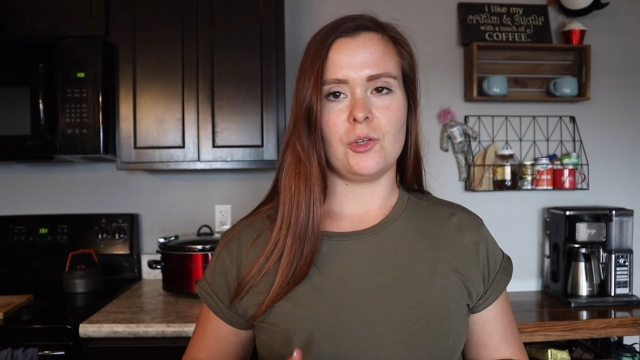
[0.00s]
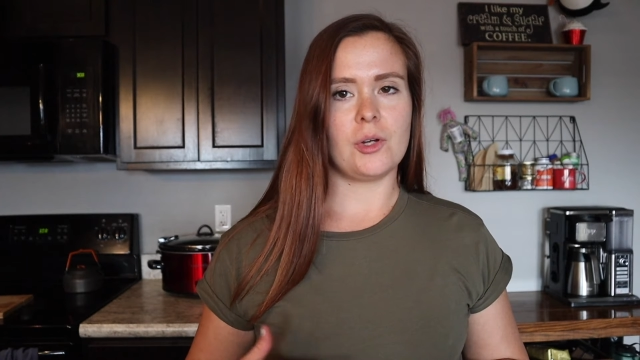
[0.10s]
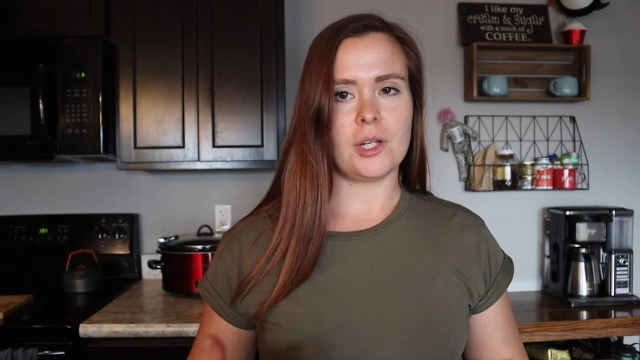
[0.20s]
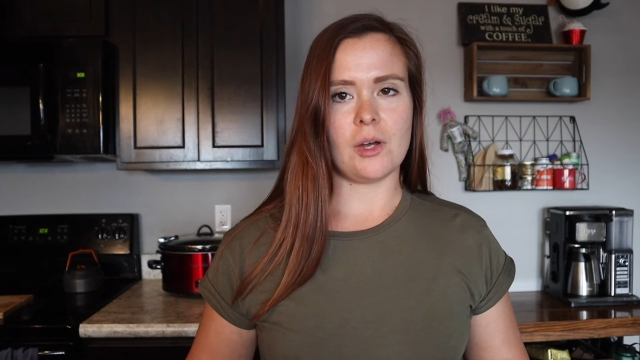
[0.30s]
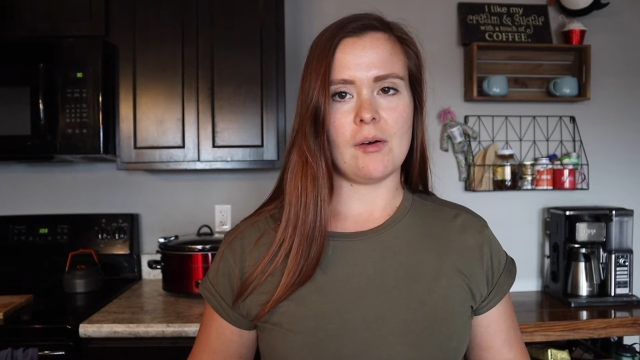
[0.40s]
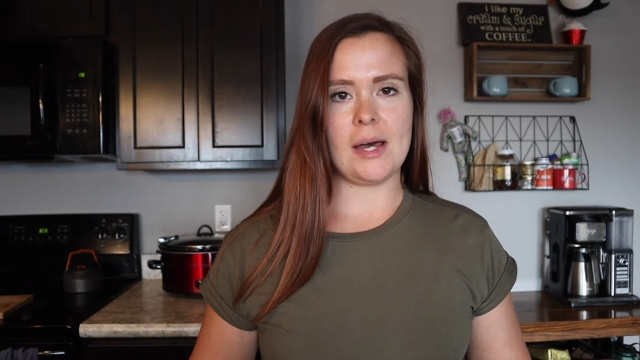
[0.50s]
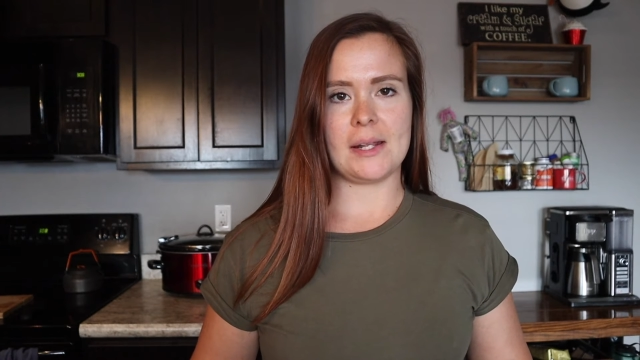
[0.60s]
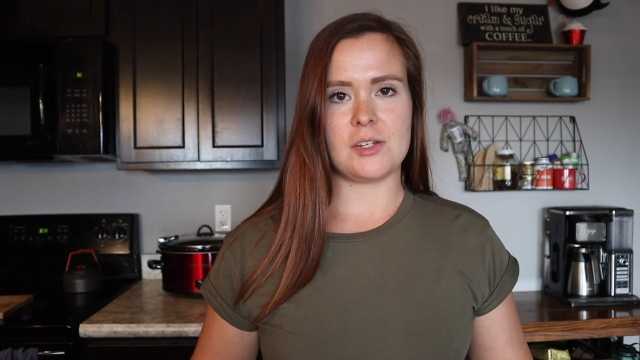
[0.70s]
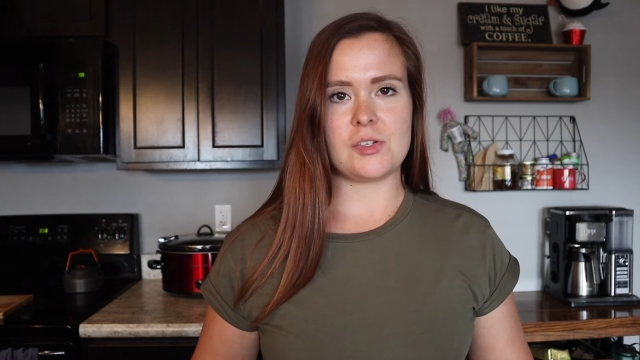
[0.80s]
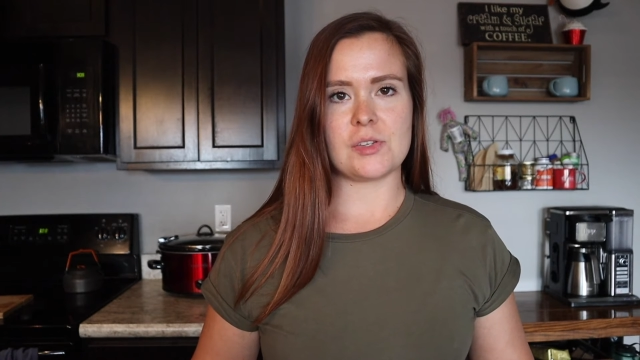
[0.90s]
you could go
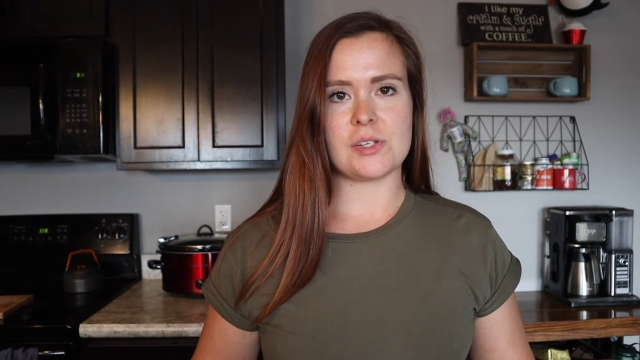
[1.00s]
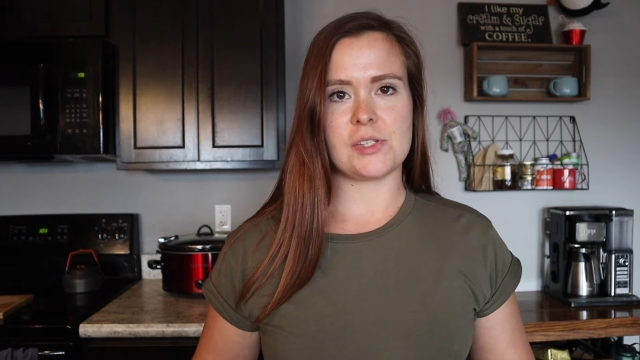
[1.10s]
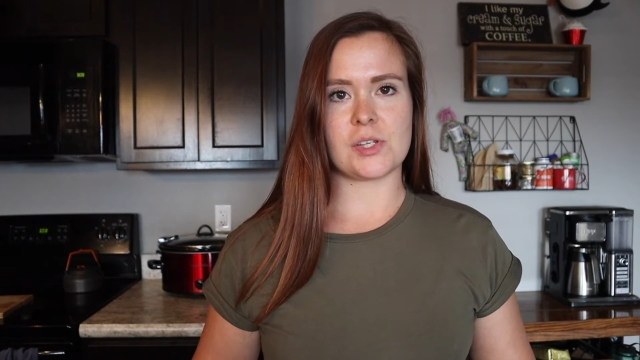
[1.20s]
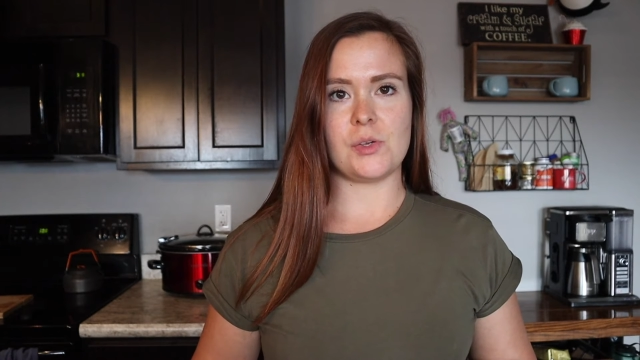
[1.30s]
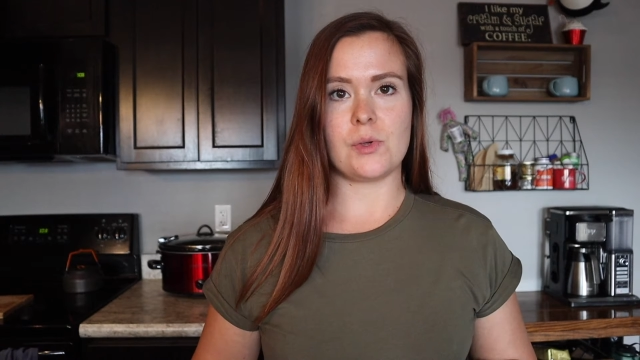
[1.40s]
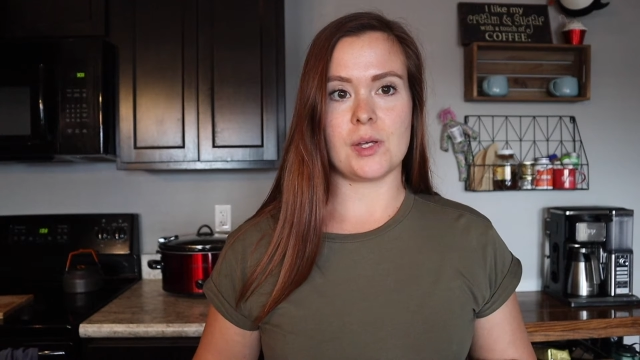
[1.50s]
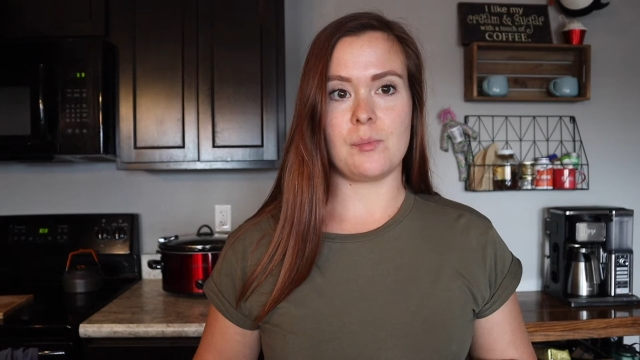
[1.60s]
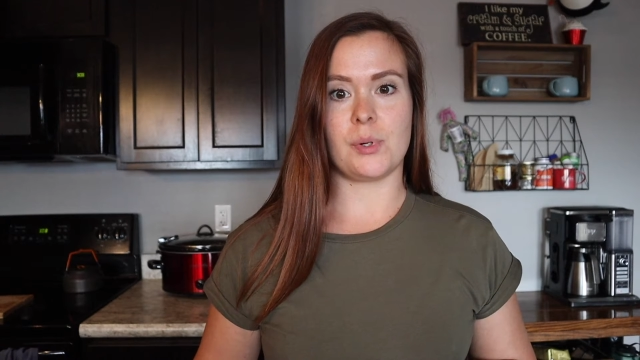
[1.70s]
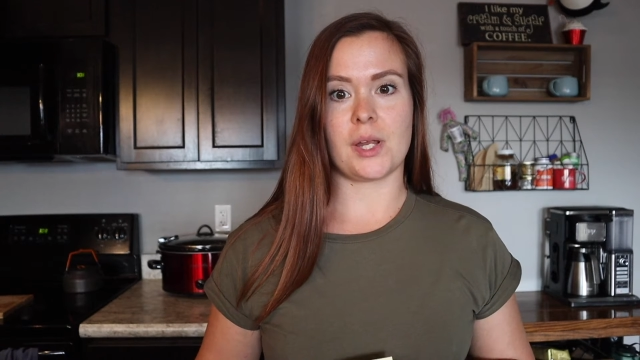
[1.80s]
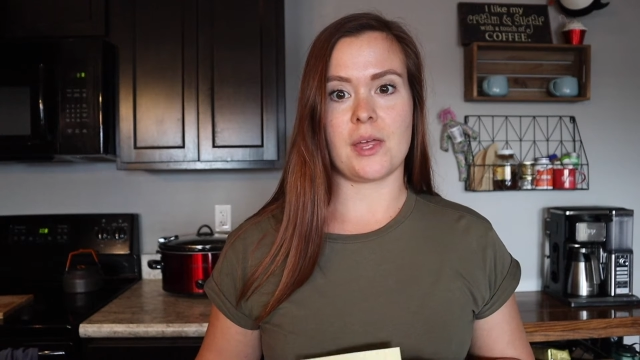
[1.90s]
ahead and do this so you can
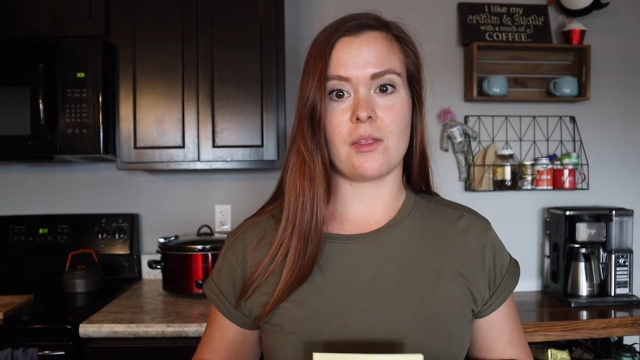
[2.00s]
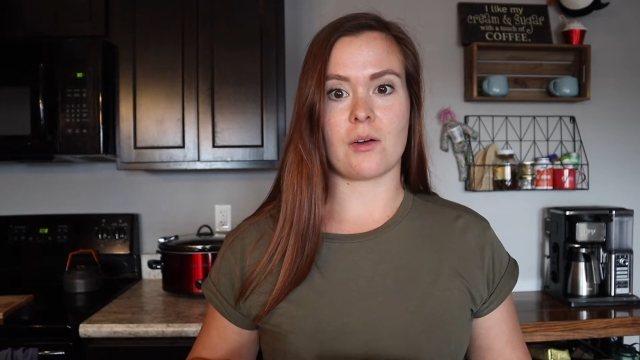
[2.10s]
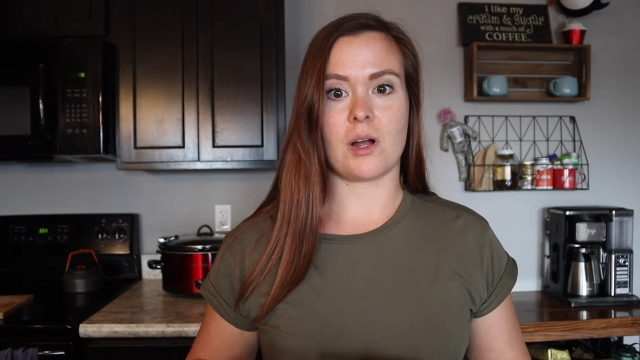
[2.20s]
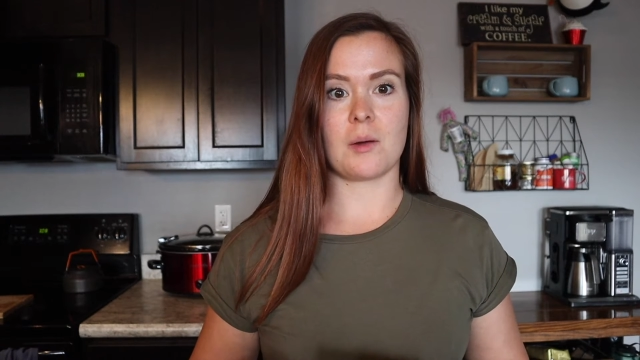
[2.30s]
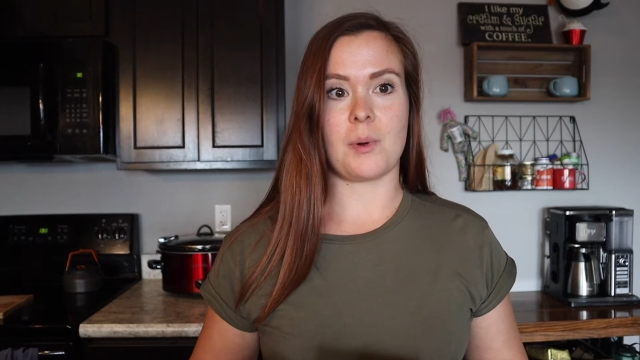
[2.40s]
put it in the crock